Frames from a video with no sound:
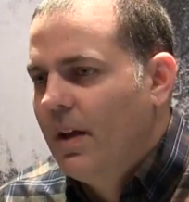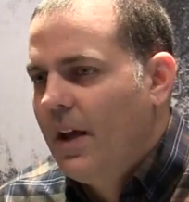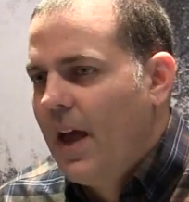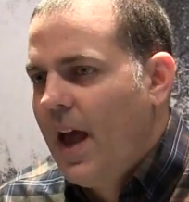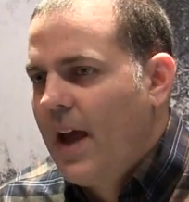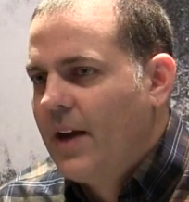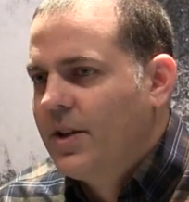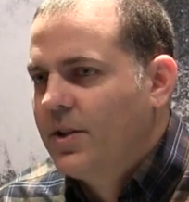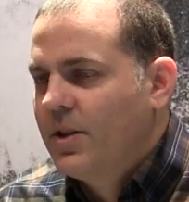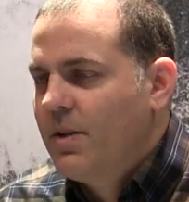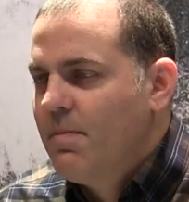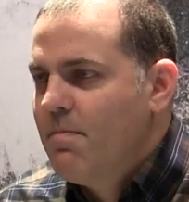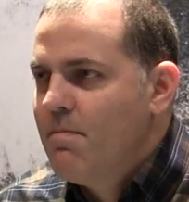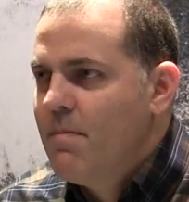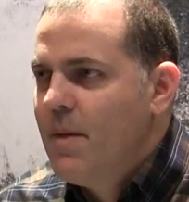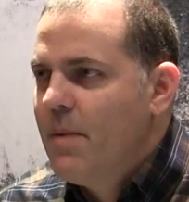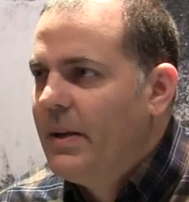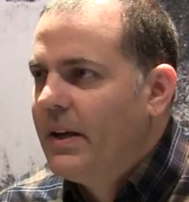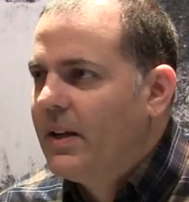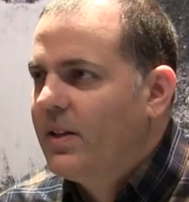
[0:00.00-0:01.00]
actually
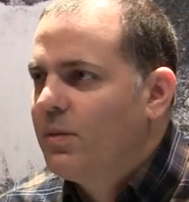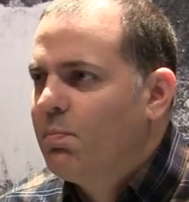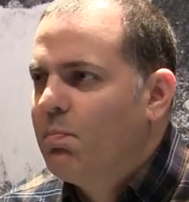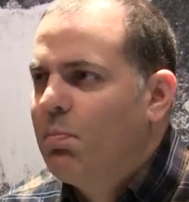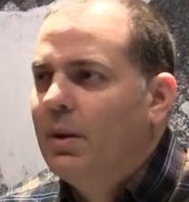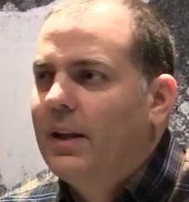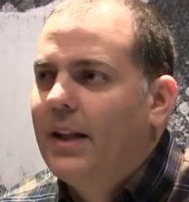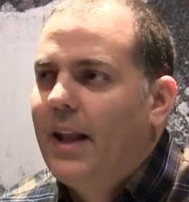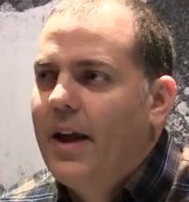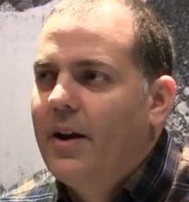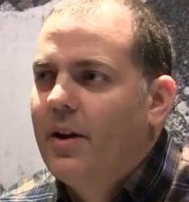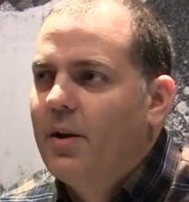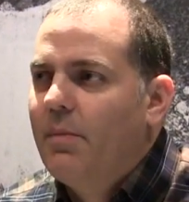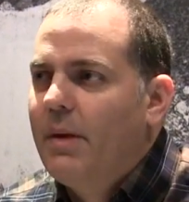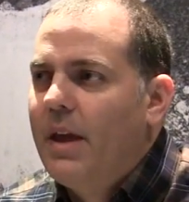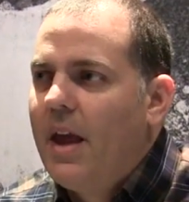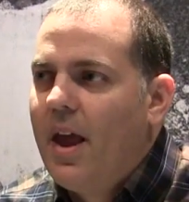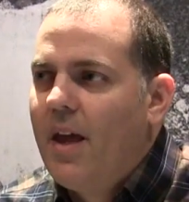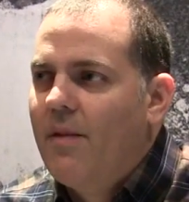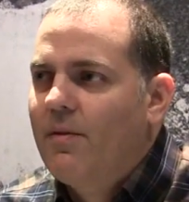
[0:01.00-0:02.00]
mimics player
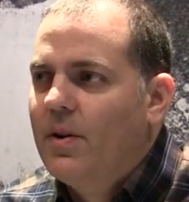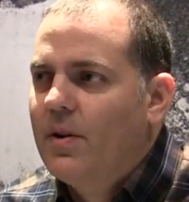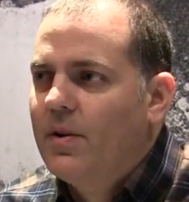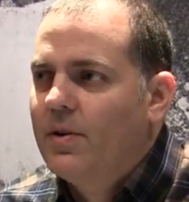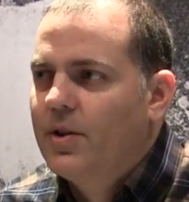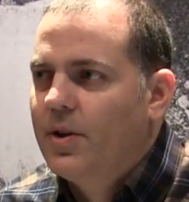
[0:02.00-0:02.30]
behavior.